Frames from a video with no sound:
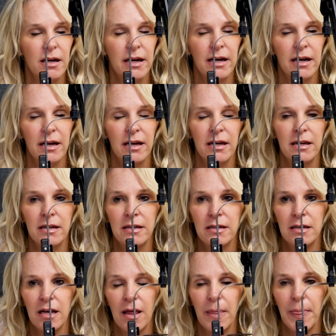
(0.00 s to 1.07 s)
and
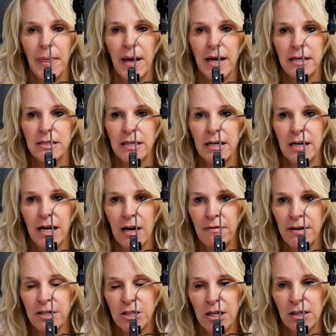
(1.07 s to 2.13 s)
they did an
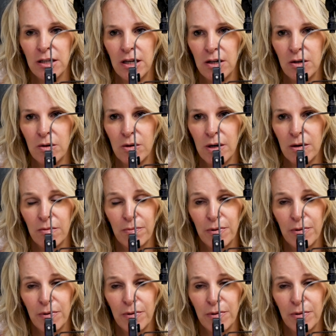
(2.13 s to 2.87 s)
FHA loan and